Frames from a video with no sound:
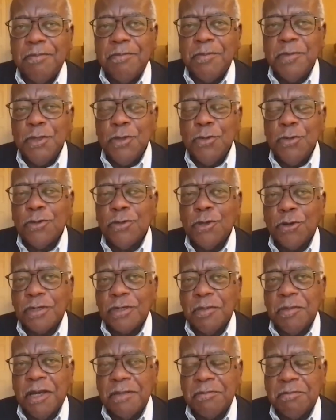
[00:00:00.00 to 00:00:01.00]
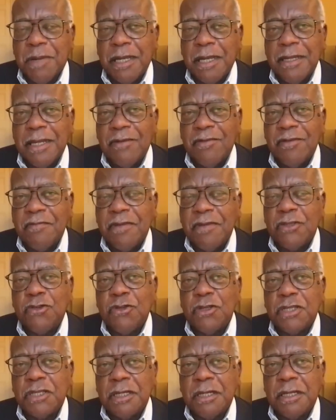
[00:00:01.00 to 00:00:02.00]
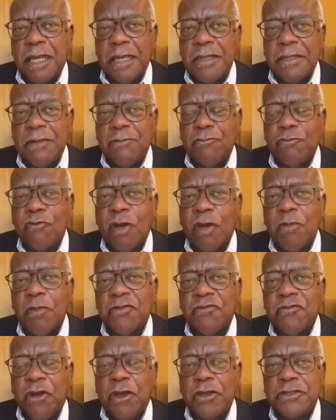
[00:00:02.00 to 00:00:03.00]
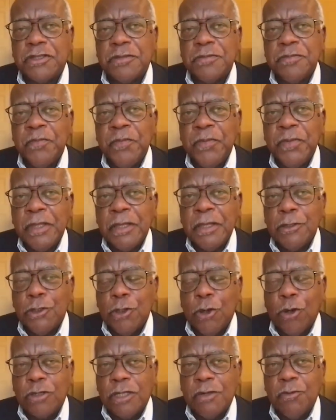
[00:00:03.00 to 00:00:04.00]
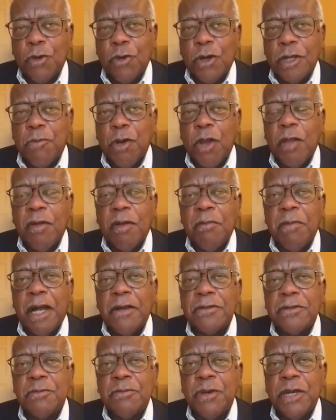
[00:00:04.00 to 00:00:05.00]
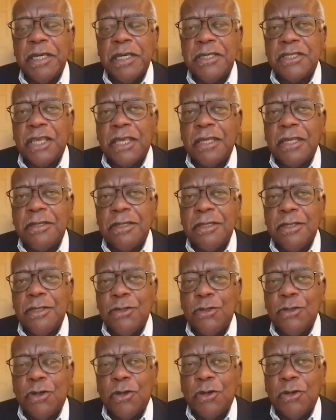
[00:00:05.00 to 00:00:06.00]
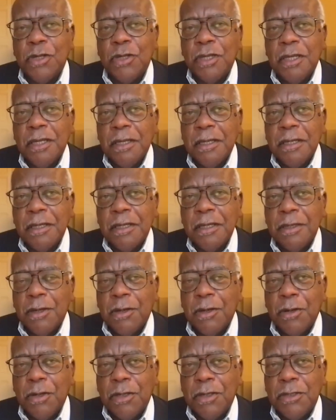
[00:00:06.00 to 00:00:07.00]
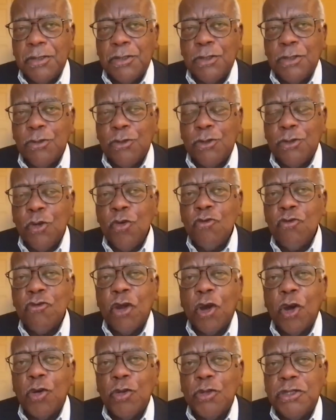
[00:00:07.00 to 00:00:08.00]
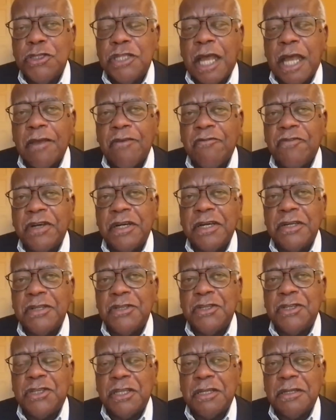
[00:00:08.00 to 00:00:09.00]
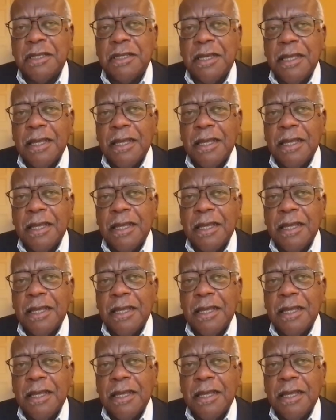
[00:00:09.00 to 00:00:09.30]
You talked about my love of literature, and I think Robert Frost talked in one poem about where he said, you know, two roads diverged, and